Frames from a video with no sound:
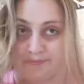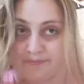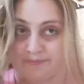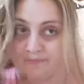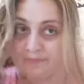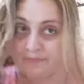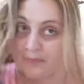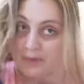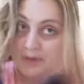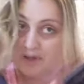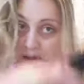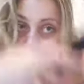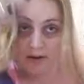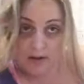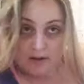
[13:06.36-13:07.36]

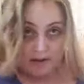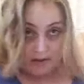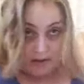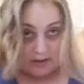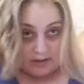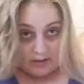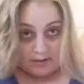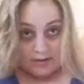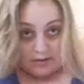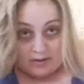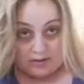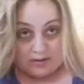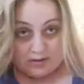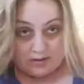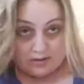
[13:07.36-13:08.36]

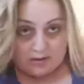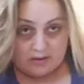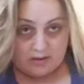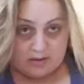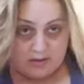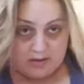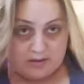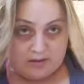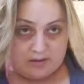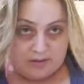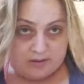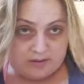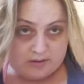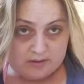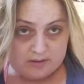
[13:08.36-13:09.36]

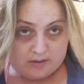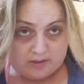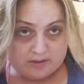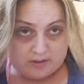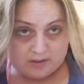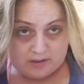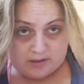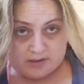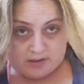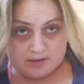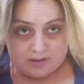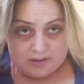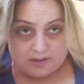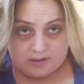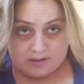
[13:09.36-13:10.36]

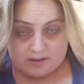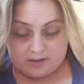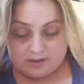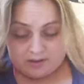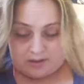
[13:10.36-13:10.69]
Nobody speaks.